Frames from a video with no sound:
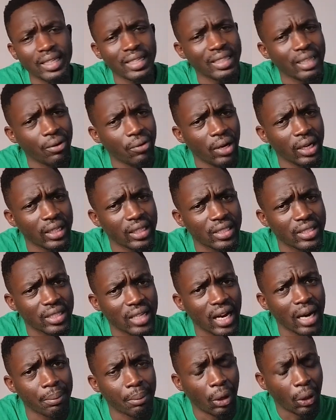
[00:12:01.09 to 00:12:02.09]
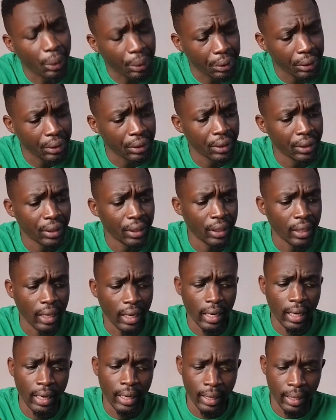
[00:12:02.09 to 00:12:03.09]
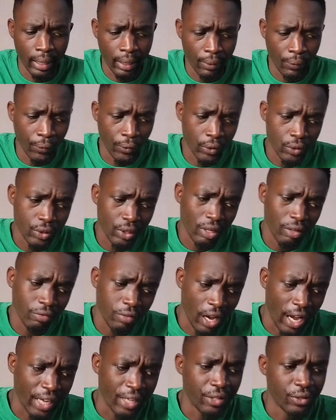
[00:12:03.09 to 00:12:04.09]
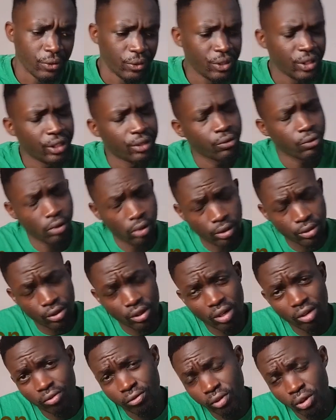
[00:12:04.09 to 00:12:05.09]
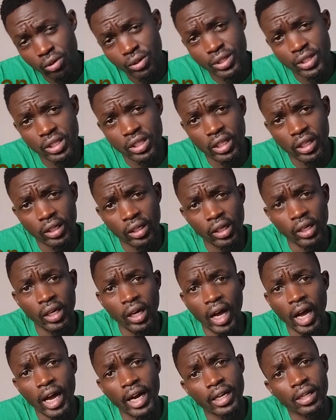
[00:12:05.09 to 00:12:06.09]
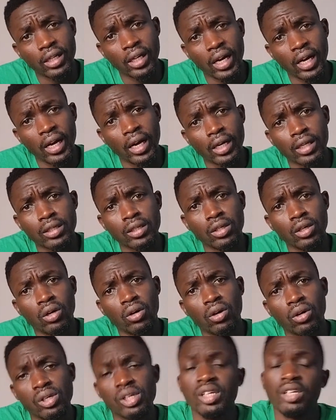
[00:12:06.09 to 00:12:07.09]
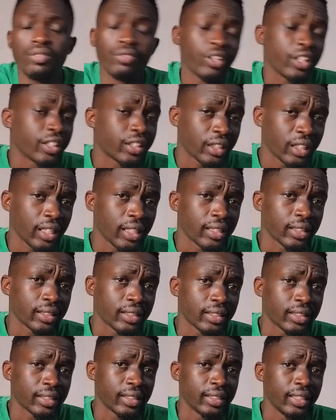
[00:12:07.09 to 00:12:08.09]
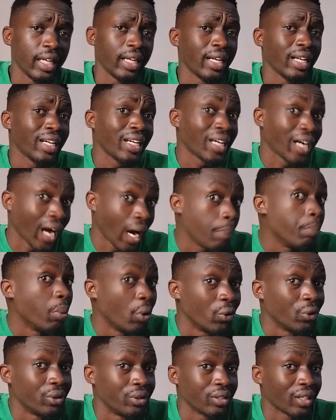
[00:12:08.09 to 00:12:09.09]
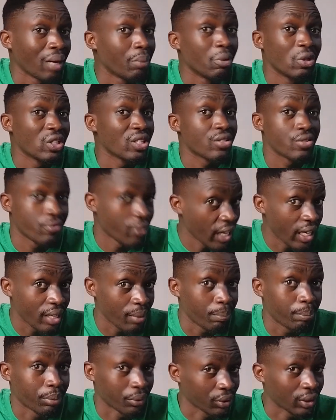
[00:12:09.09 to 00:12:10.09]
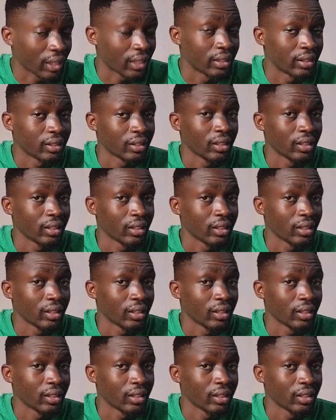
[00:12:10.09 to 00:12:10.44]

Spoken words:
The other one is carbon. We also have hydrogen, we also have oxygen, and all living things, they need carbon. Carbon is very important.